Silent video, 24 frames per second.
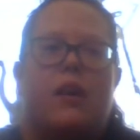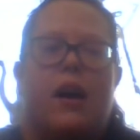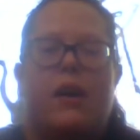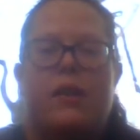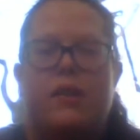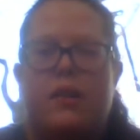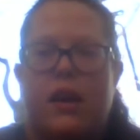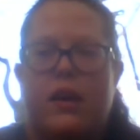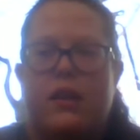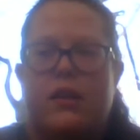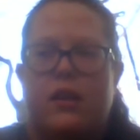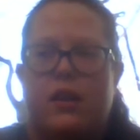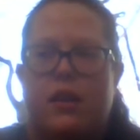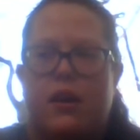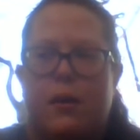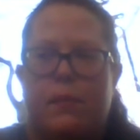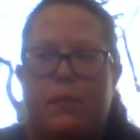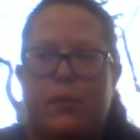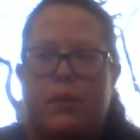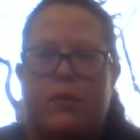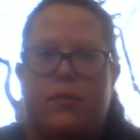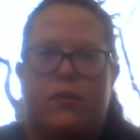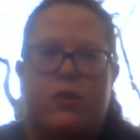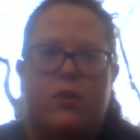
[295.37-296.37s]
I did a
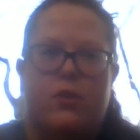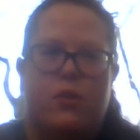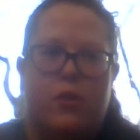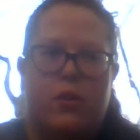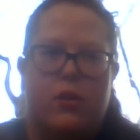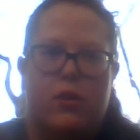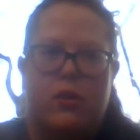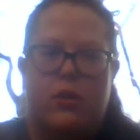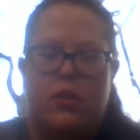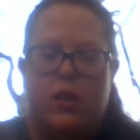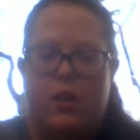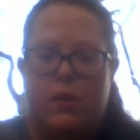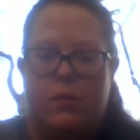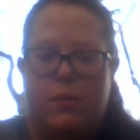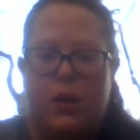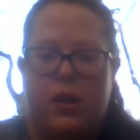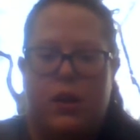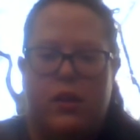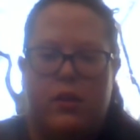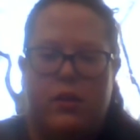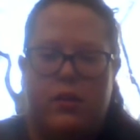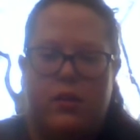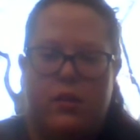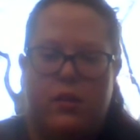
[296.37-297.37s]
couple of the shorter study
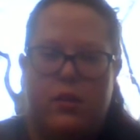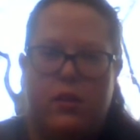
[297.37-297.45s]
abroads.